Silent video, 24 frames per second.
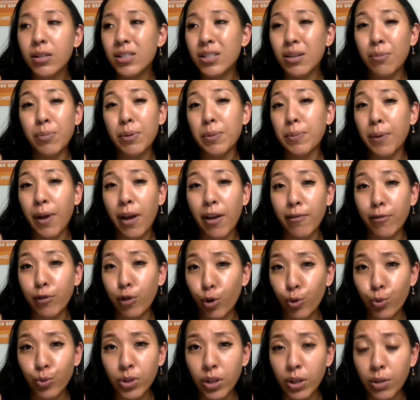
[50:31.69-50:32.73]
Some people have
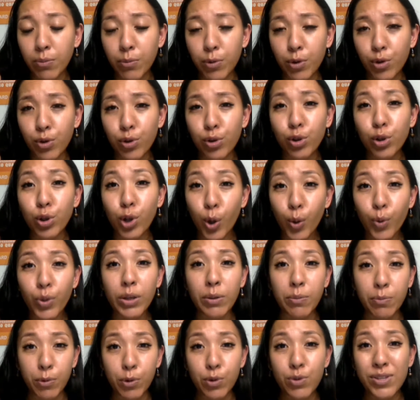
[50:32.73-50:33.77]
low
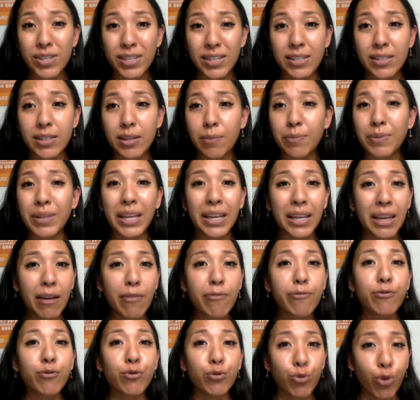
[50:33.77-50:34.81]
immune system. They
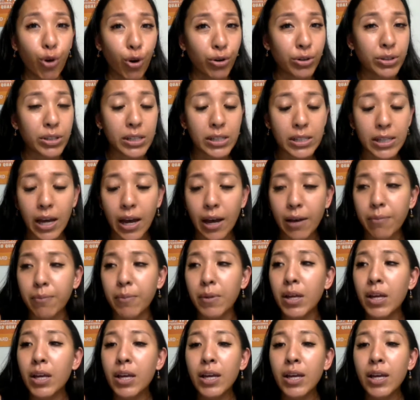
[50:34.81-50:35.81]
get flu all the time.